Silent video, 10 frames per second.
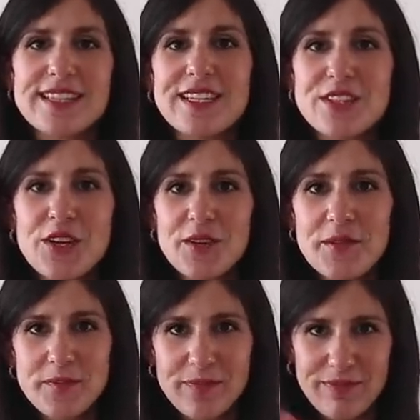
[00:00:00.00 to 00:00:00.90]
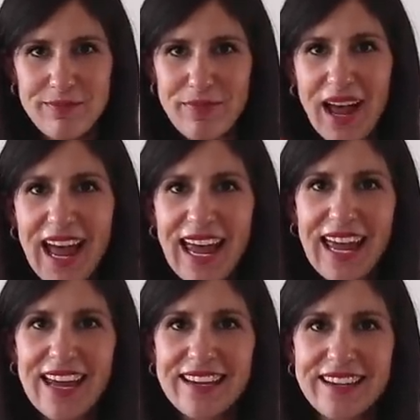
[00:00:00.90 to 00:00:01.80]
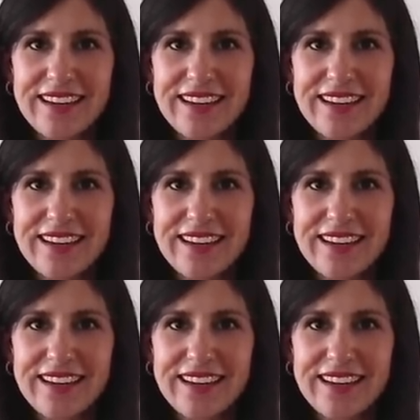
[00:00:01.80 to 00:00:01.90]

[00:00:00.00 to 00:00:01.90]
See you soon. Bye.